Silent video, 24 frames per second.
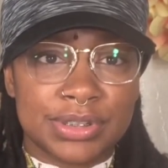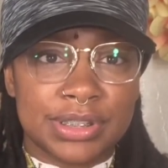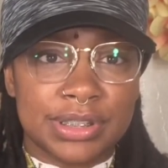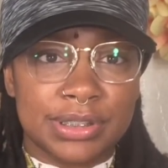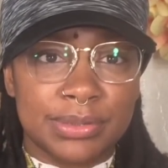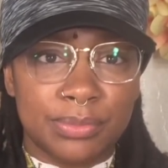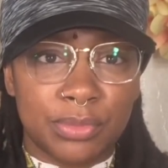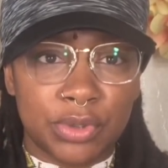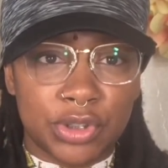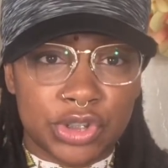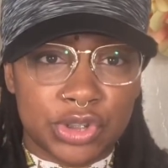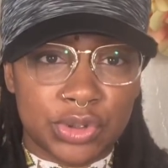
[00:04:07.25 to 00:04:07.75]
the
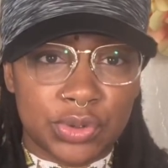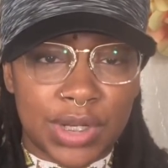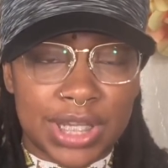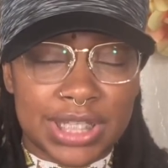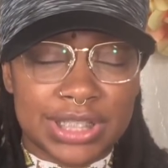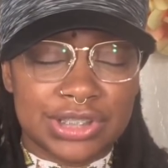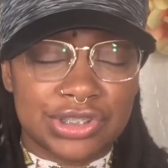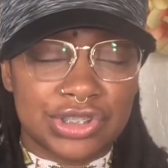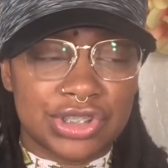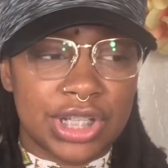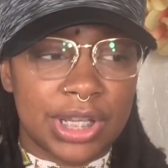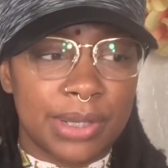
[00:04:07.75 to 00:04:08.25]

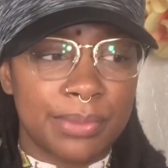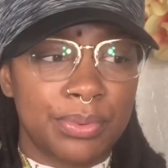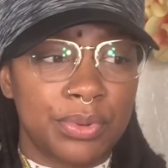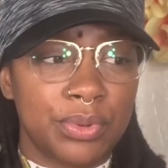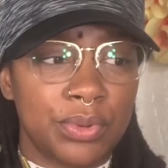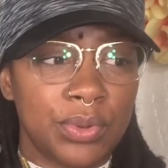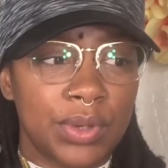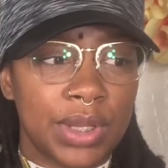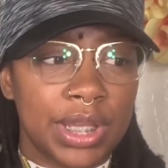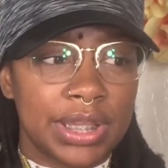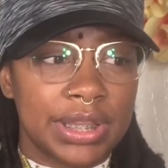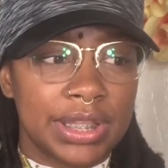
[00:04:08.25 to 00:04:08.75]
moisturizing
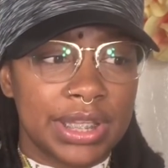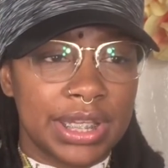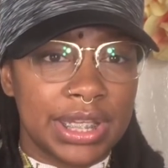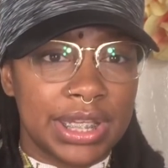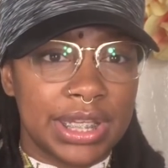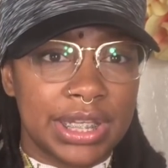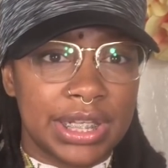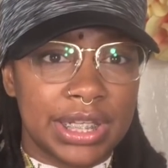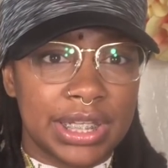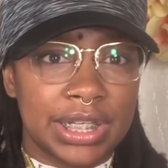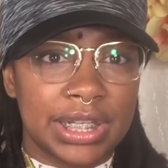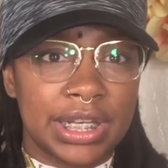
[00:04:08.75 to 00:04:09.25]
shampoo and the
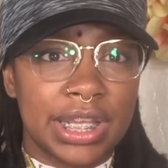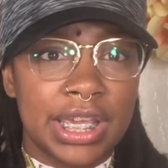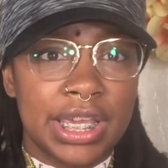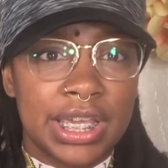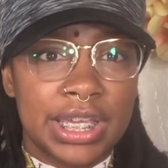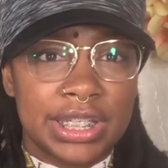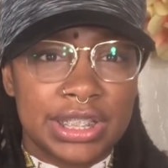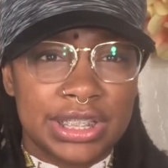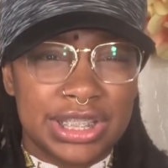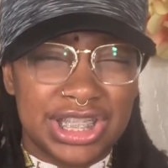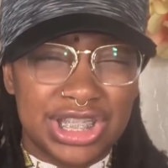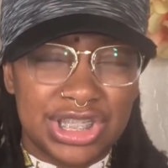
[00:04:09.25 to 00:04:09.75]
Eden
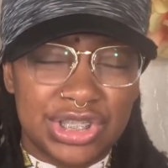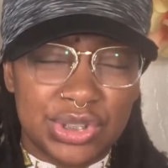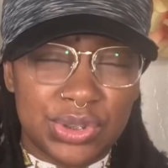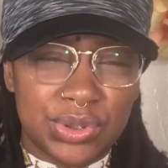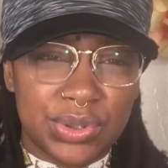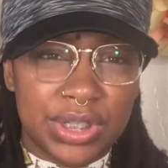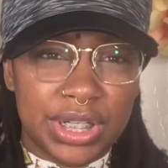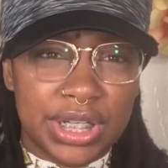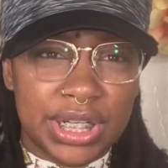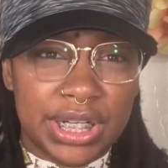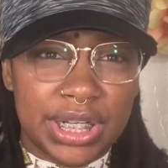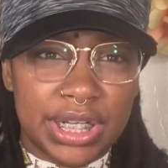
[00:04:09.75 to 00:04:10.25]
tea
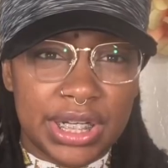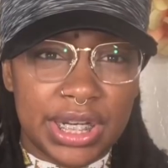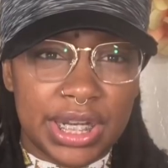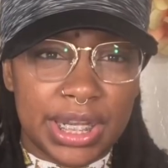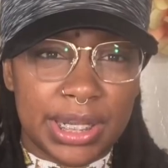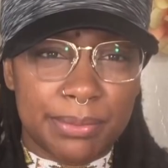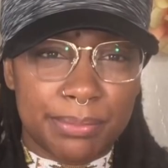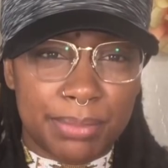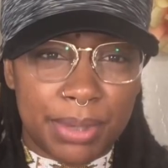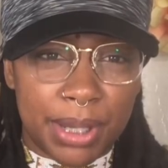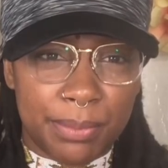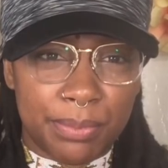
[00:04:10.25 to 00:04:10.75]
tree
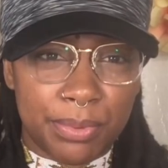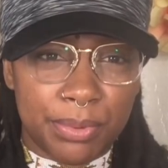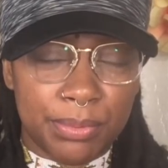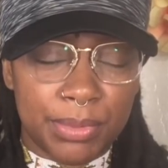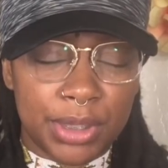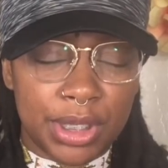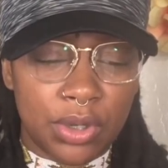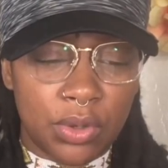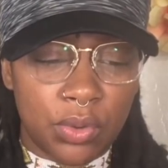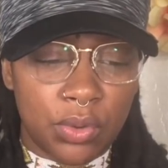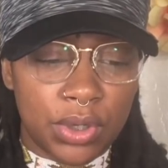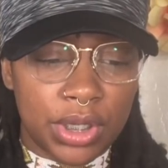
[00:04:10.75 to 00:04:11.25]
and
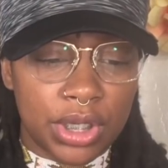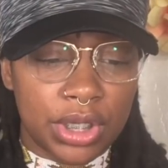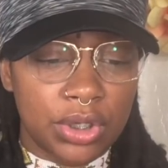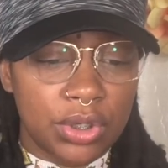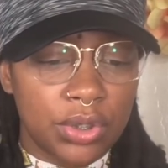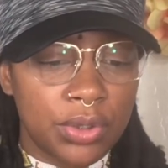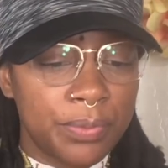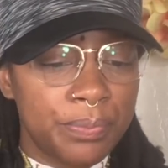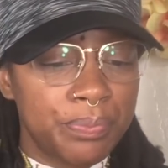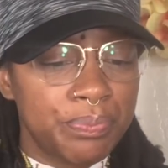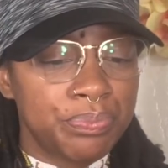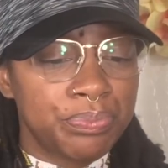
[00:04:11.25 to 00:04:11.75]
peppermint
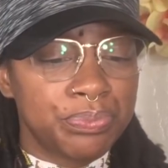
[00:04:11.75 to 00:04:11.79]
oil,